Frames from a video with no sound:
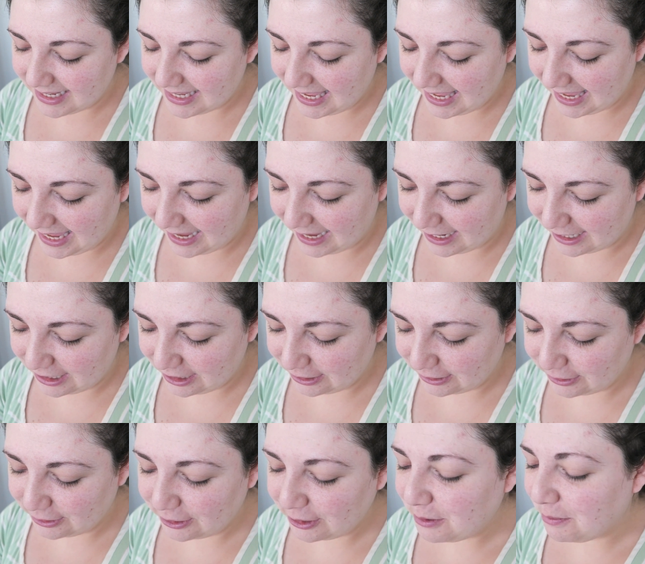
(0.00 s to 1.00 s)
can
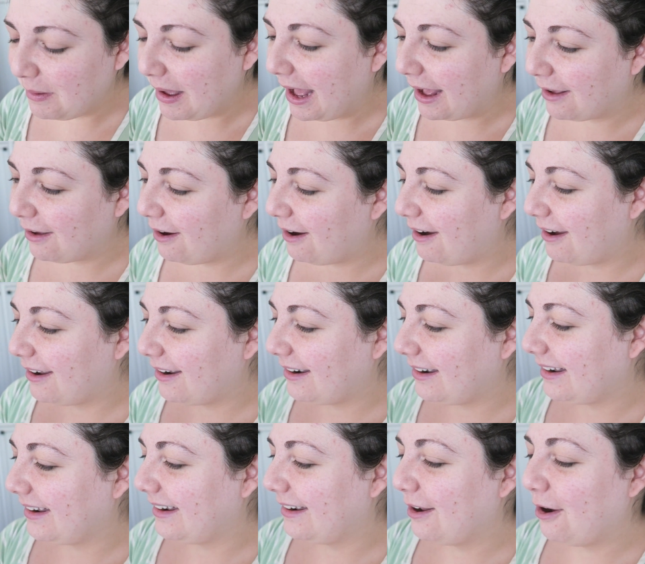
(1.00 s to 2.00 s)
look back
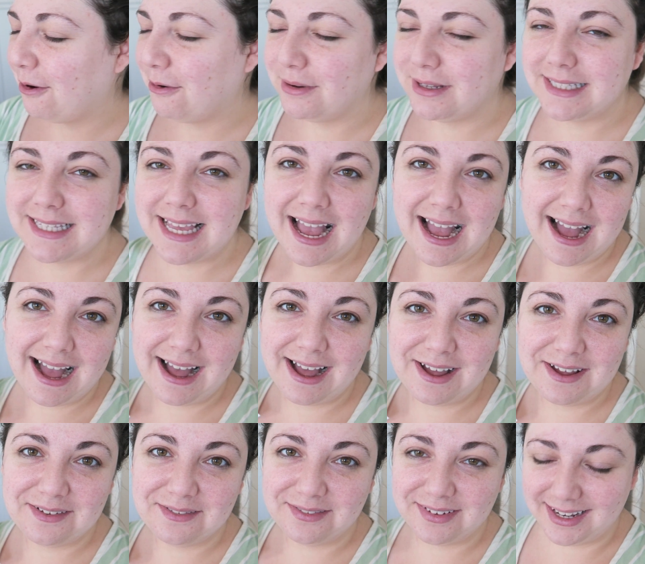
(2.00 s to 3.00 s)
on and always
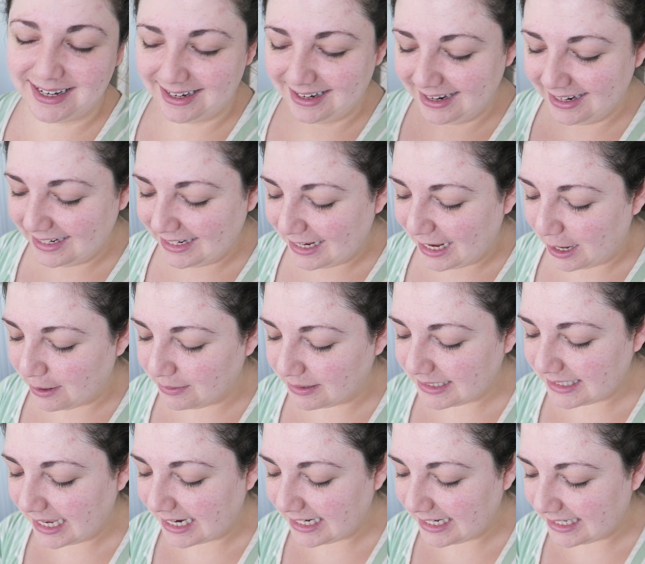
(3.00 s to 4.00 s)
have and I'm
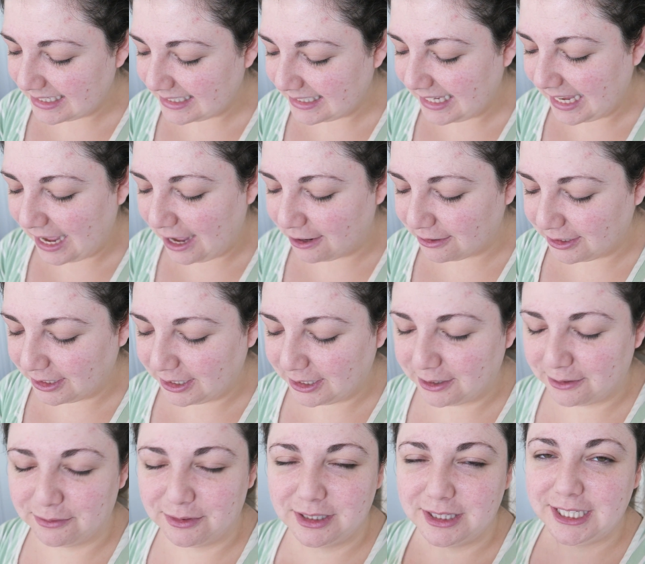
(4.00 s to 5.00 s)
excited to see how
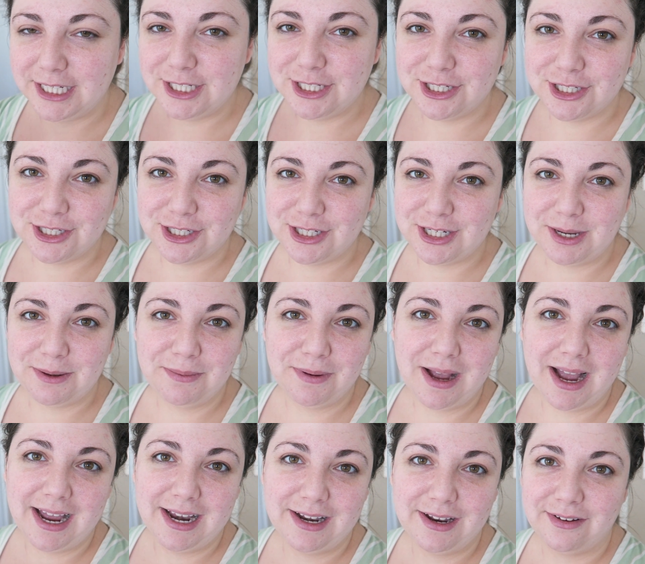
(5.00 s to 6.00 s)
their relationship
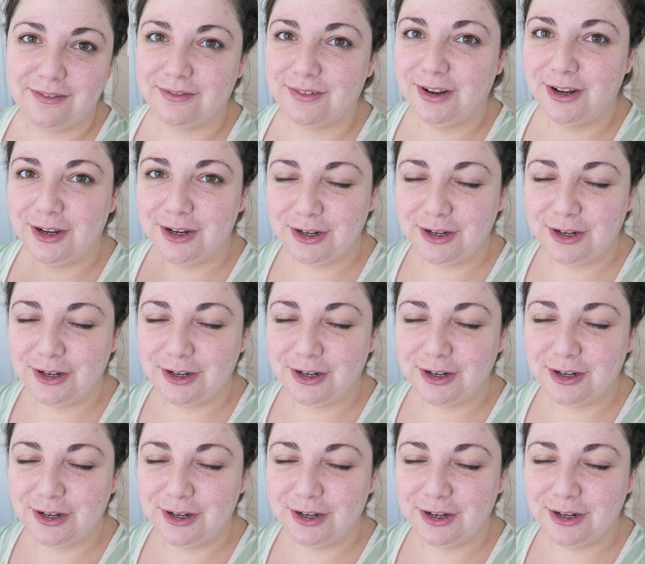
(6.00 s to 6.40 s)
kind of